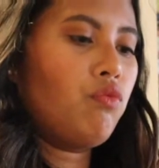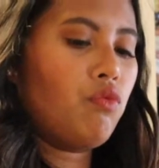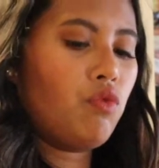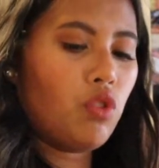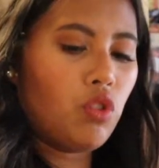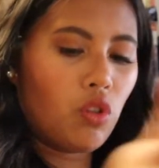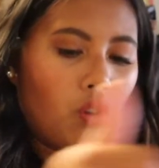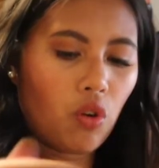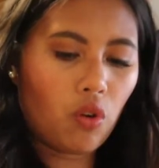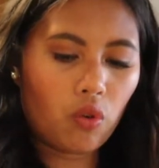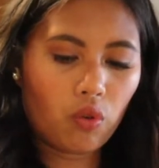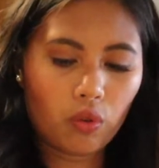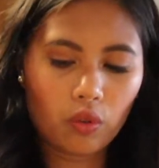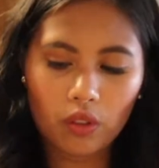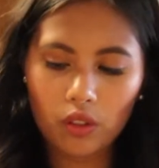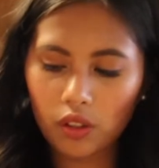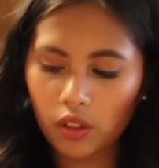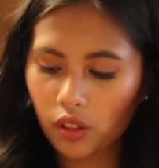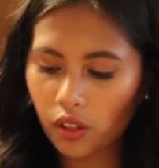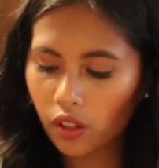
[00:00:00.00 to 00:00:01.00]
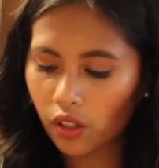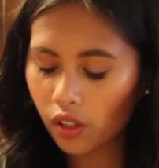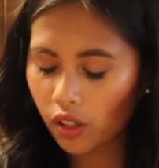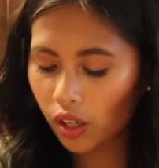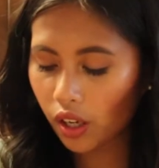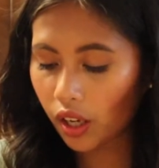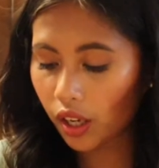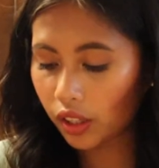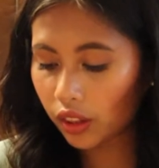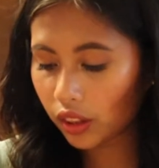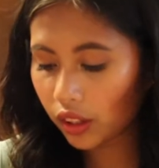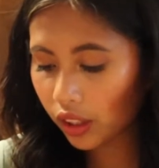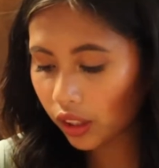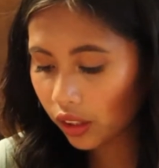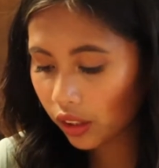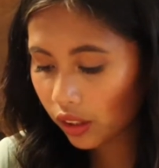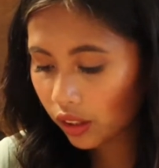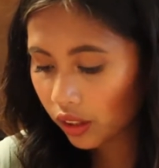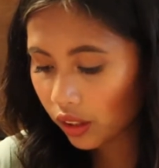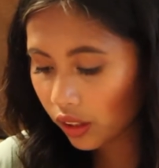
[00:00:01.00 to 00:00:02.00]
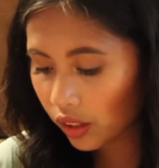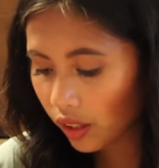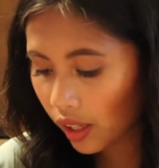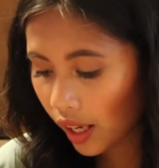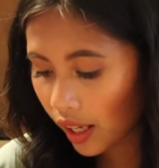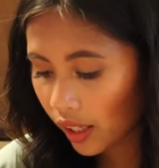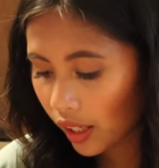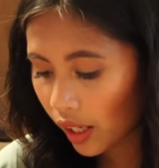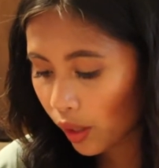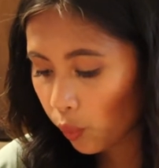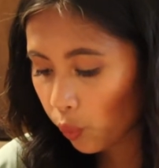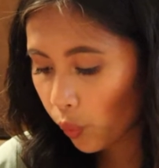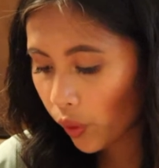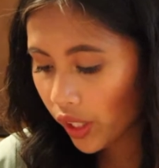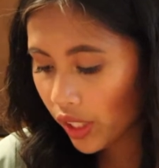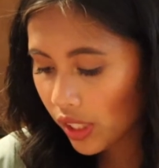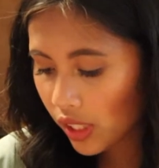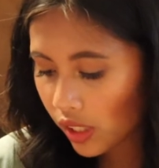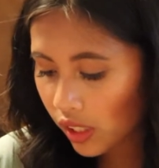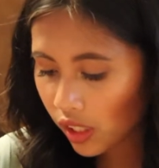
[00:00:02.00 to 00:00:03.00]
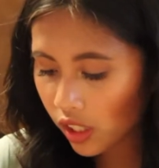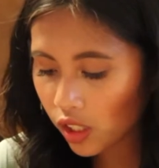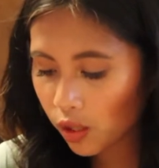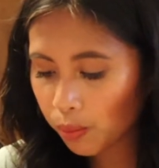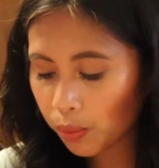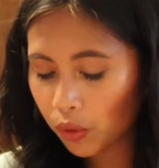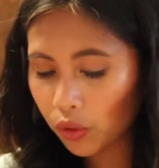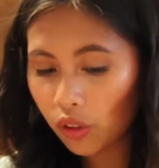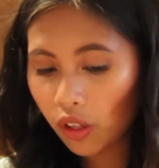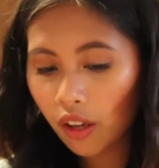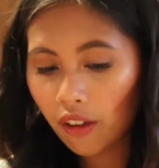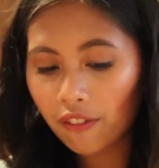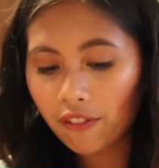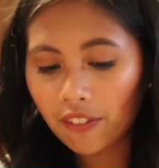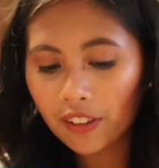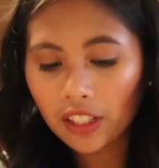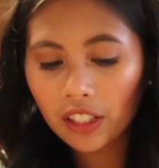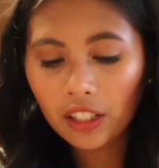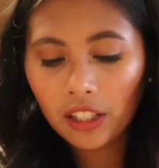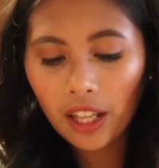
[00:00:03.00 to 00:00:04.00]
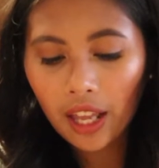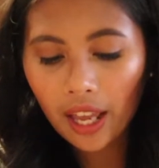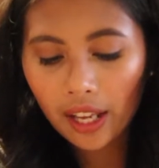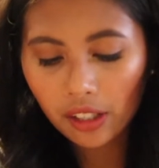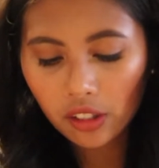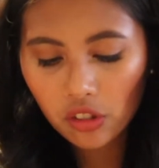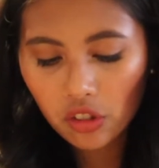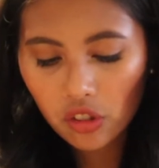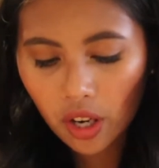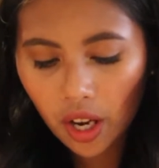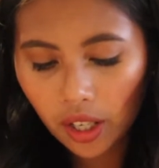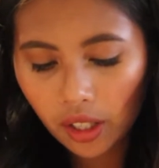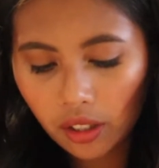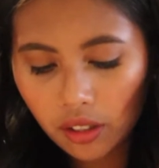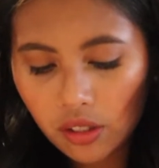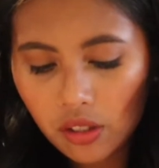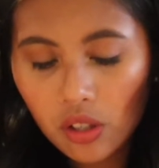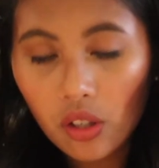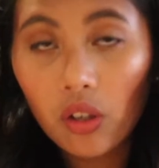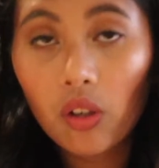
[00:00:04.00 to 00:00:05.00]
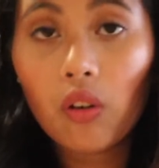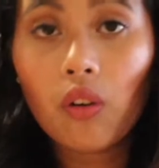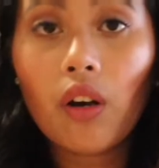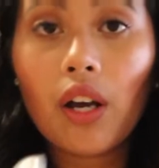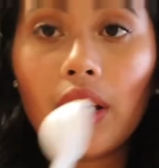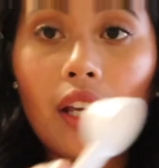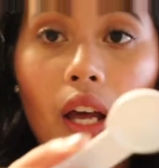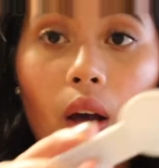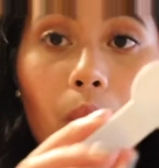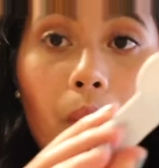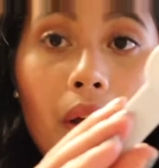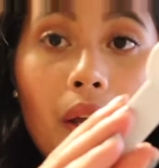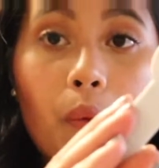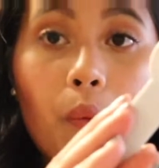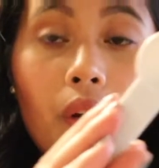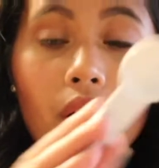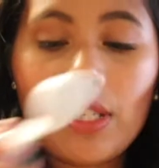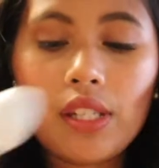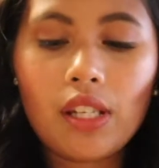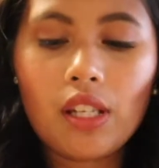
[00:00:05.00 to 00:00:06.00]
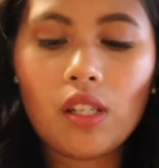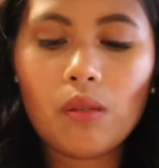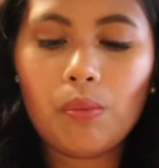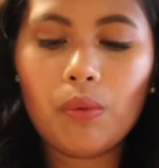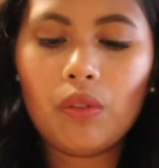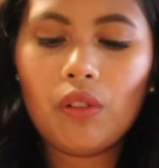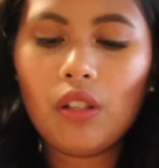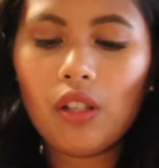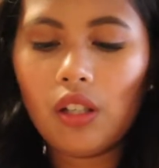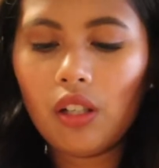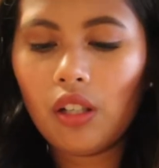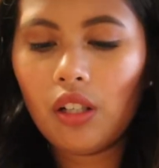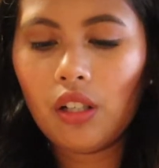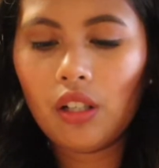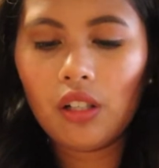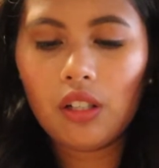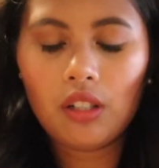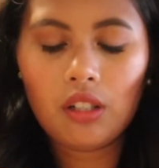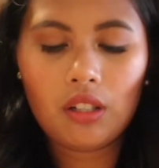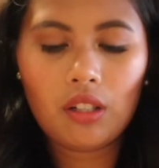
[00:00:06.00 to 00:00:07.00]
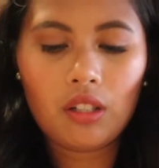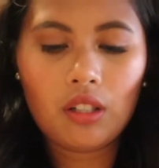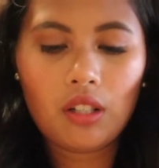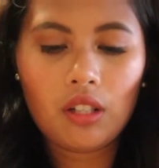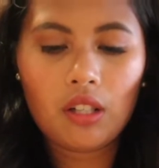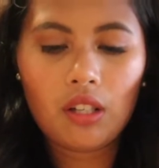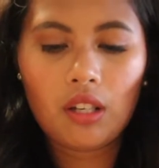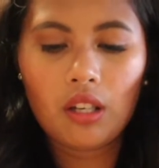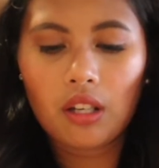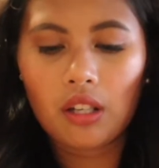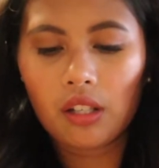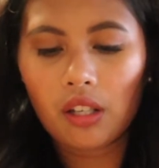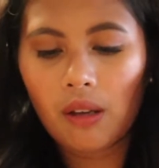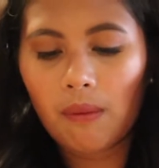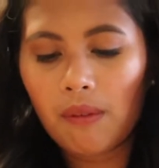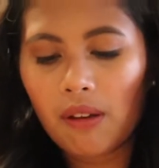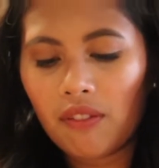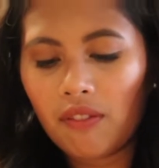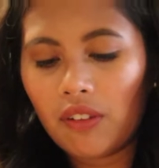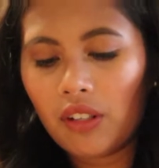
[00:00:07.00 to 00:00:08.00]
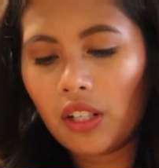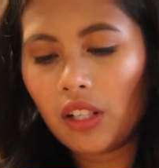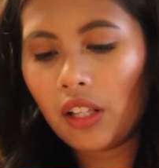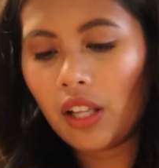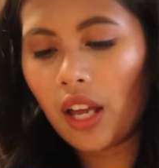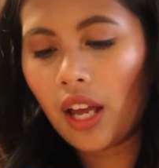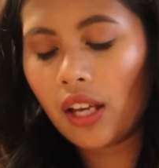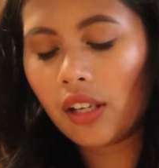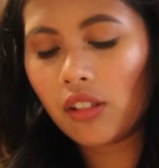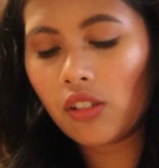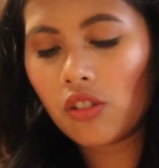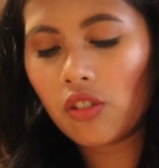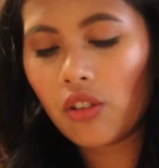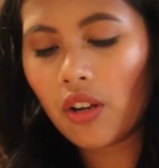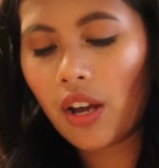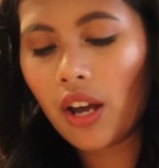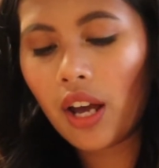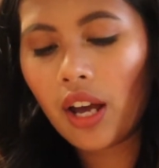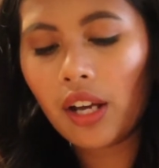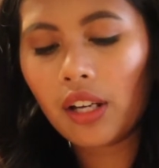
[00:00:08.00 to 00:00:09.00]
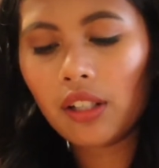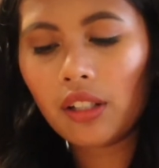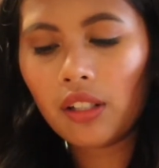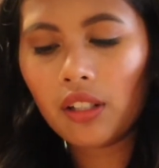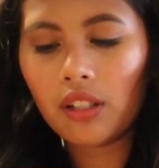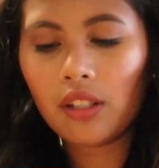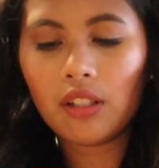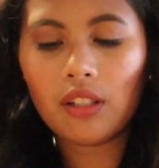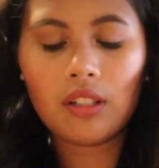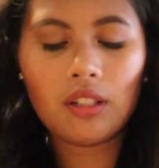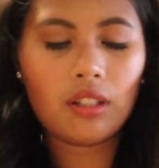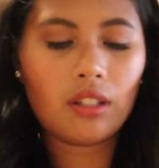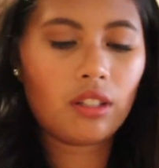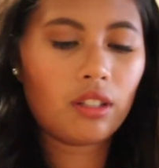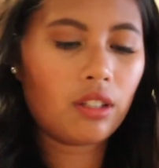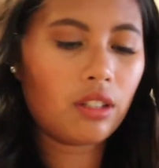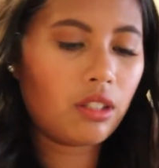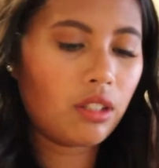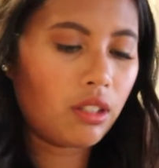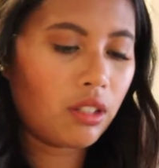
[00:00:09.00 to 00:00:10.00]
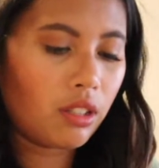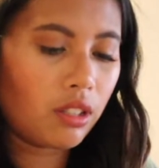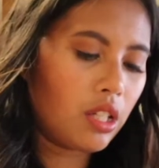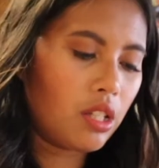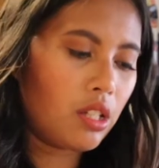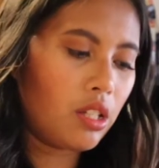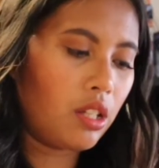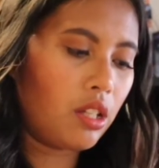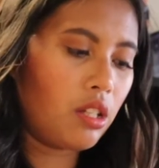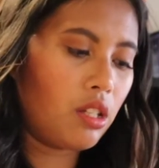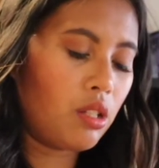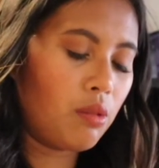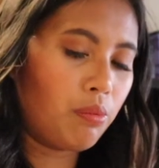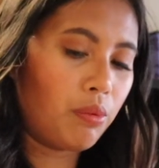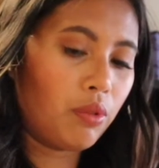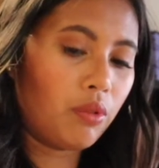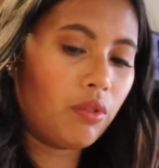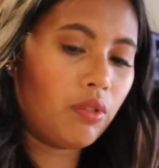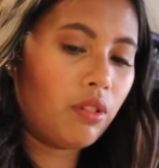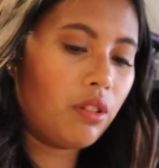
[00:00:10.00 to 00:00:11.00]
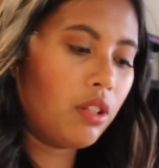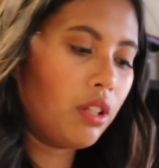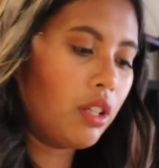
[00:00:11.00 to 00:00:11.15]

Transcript: So I think, and then 1 teaspoon of vanilla extract. So got my 1 teaspoon here. Got my vanilla extract. 1 teaspoon.